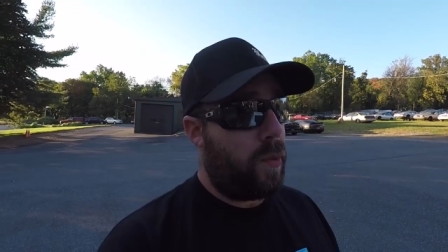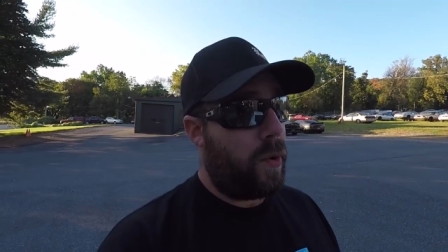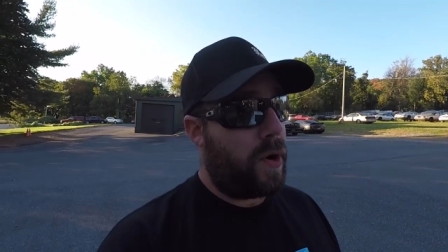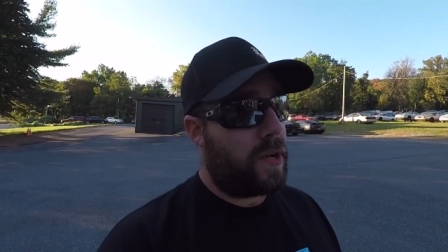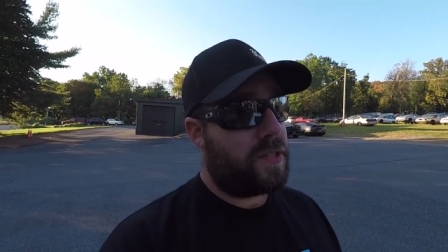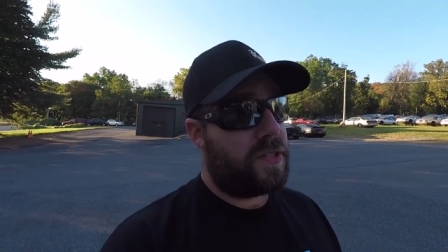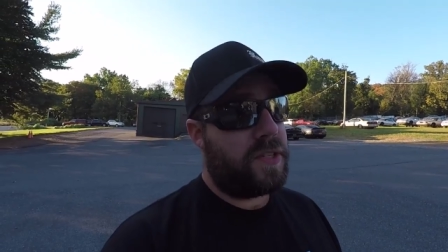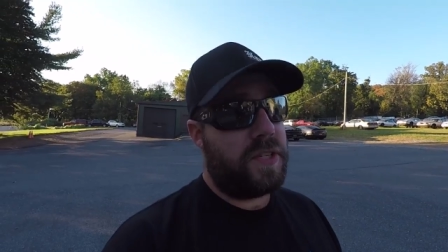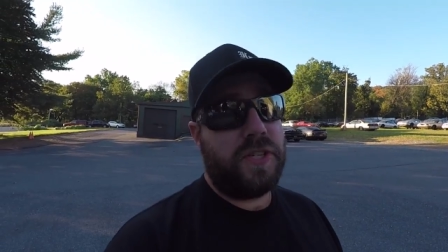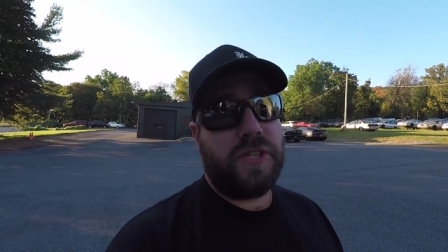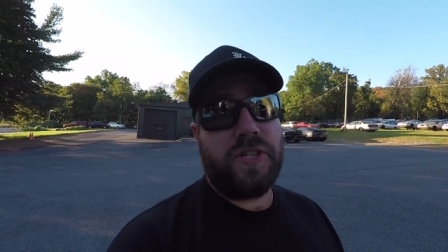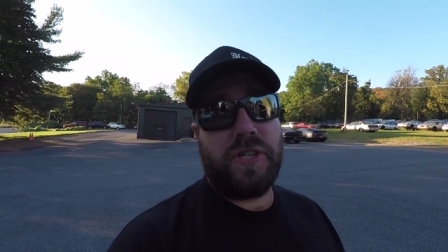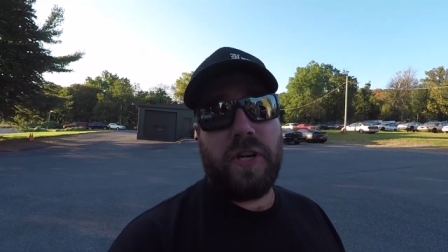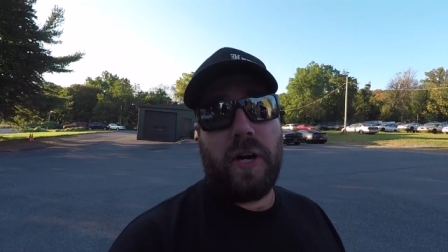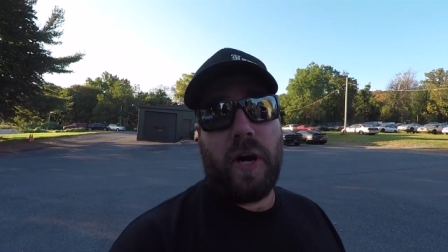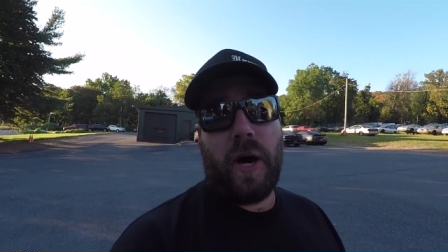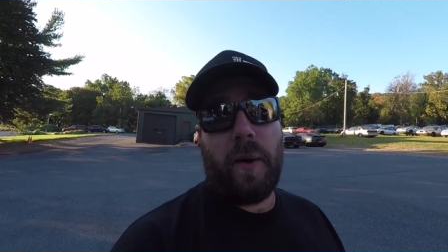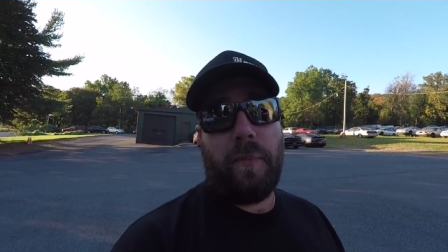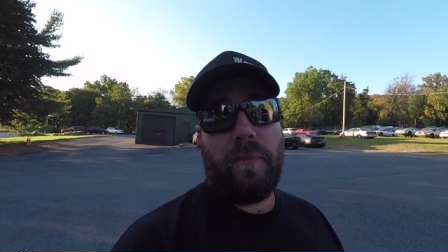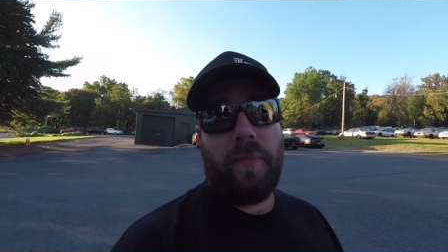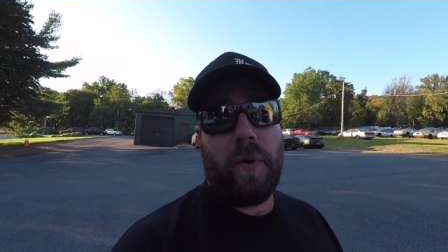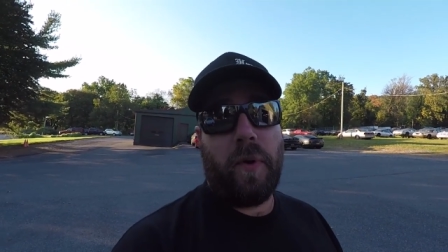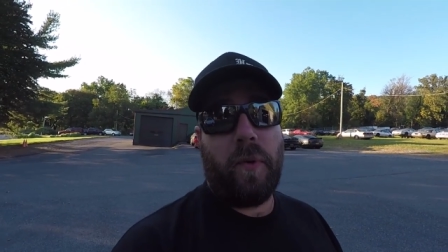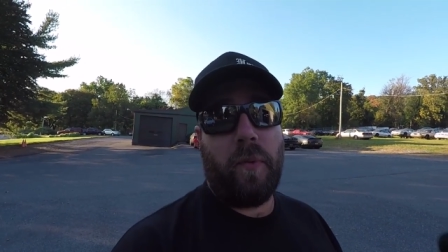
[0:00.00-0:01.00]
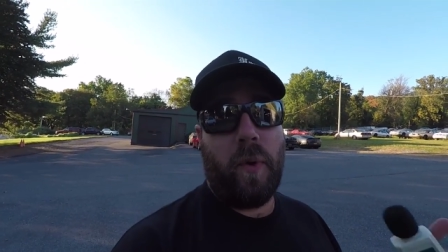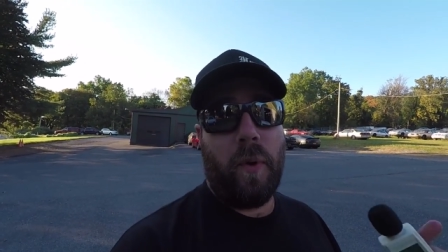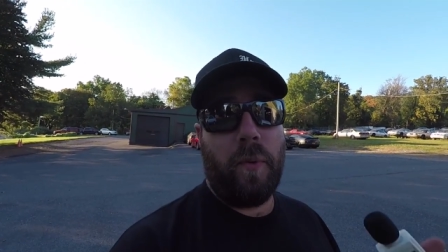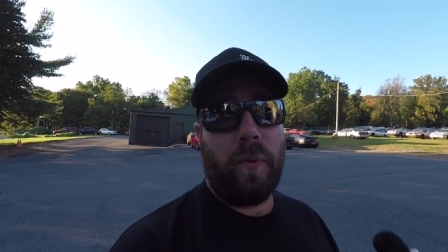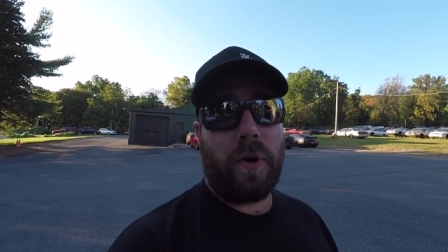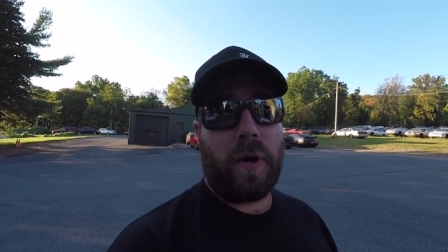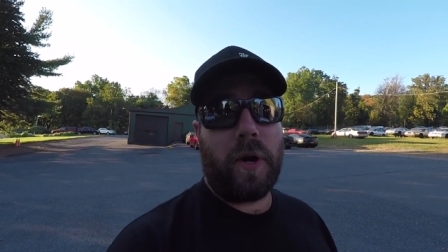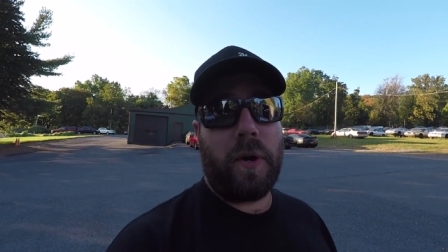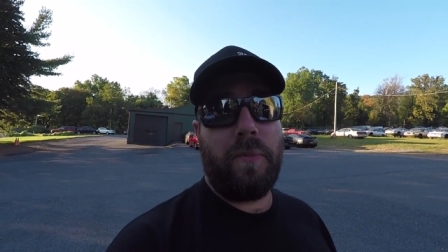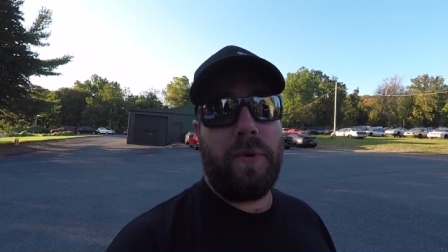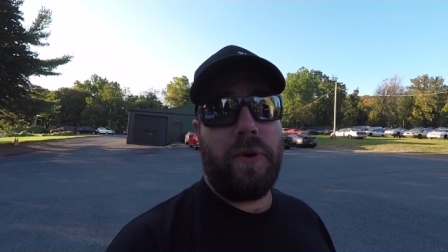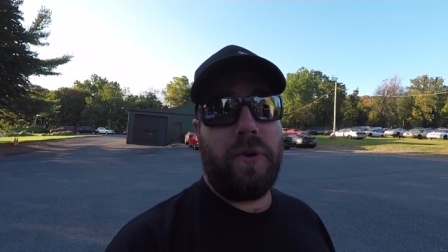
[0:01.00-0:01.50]
at Westy's shop. What
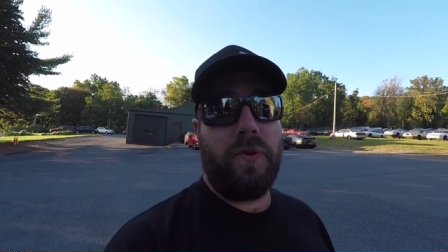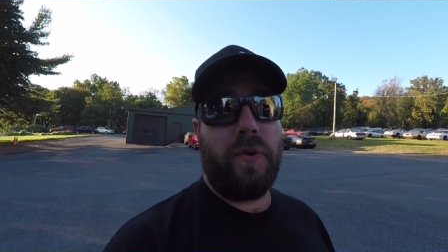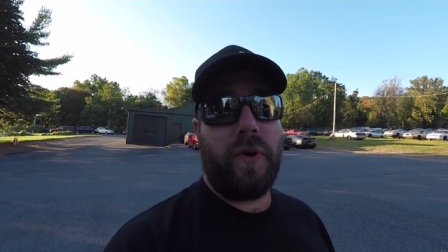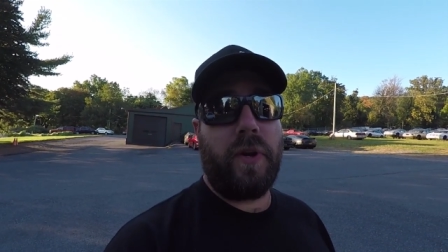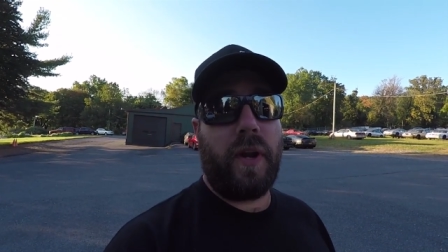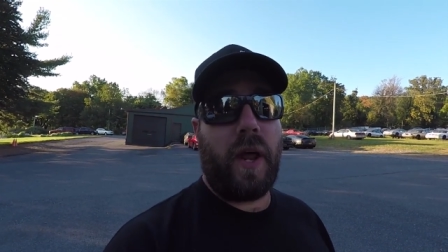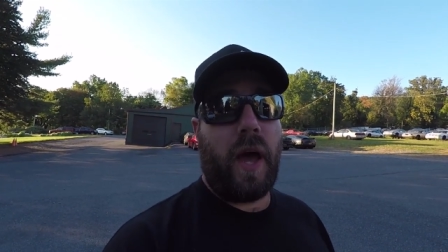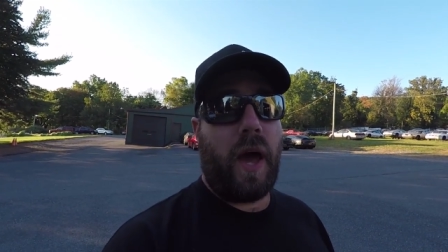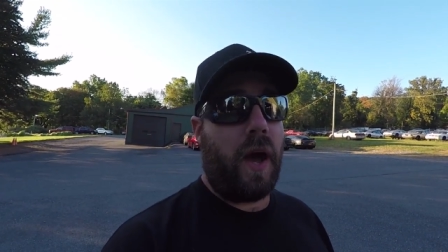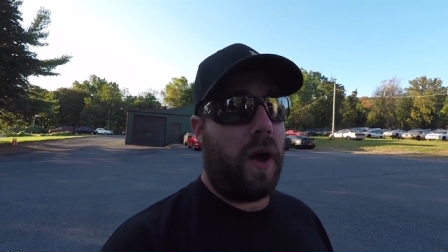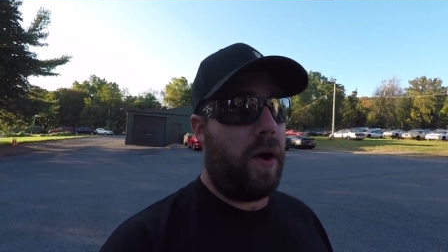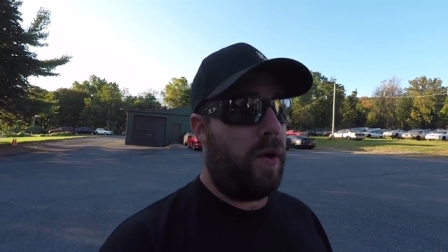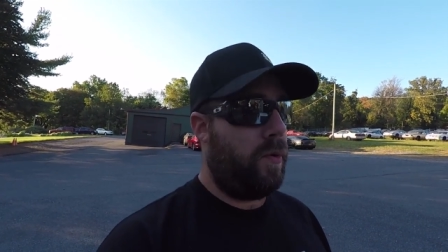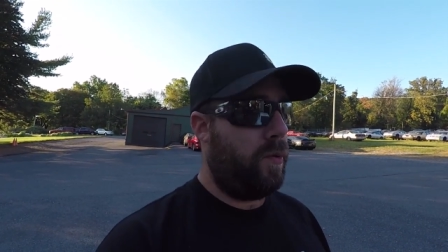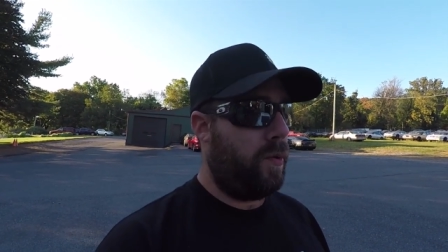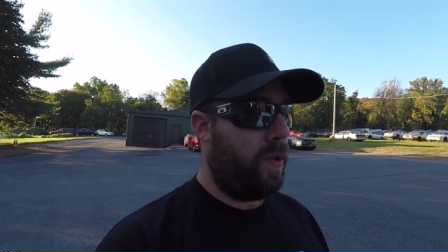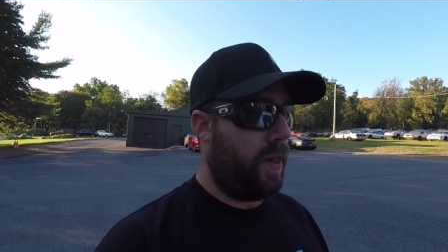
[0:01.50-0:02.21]
we're gonna be doing now,